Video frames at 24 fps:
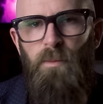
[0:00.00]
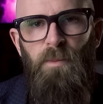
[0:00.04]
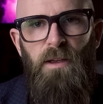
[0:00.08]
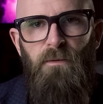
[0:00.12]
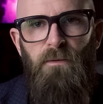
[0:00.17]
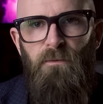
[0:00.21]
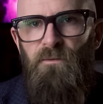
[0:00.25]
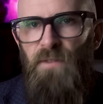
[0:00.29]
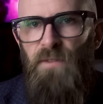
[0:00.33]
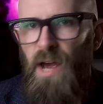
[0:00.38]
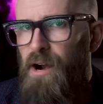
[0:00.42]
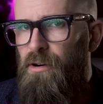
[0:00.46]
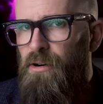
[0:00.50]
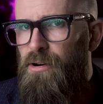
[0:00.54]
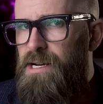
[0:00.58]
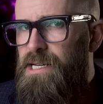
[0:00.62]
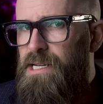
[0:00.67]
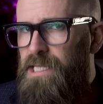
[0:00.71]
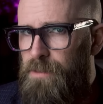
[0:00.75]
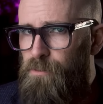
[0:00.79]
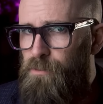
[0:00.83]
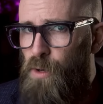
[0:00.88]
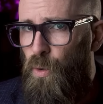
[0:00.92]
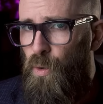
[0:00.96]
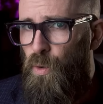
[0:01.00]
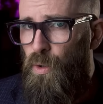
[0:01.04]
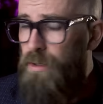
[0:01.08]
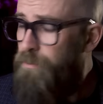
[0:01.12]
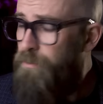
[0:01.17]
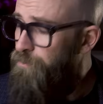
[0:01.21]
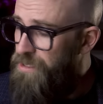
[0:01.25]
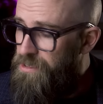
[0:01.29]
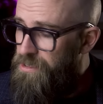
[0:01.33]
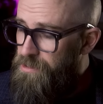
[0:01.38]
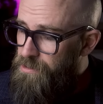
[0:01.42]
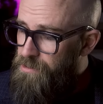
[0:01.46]
be very small
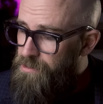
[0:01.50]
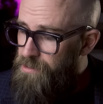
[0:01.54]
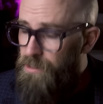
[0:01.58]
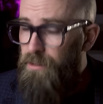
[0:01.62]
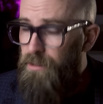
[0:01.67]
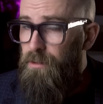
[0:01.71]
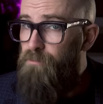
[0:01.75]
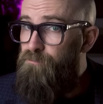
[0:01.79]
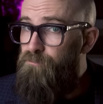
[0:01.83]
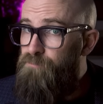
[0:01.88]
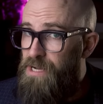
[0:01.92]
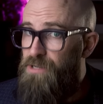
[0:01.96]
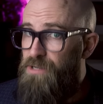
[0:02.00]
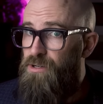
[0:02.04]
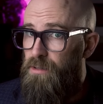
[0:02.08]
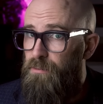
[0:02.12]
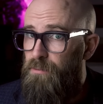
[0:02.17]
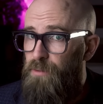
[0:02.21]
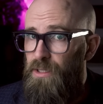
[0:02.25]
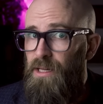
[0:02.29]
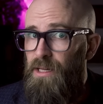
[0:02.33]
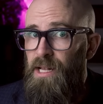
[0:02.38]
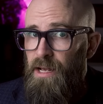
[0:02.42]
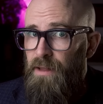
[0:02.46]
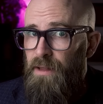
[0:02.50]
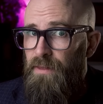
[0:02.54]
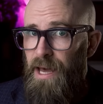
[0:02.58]
but still measurable.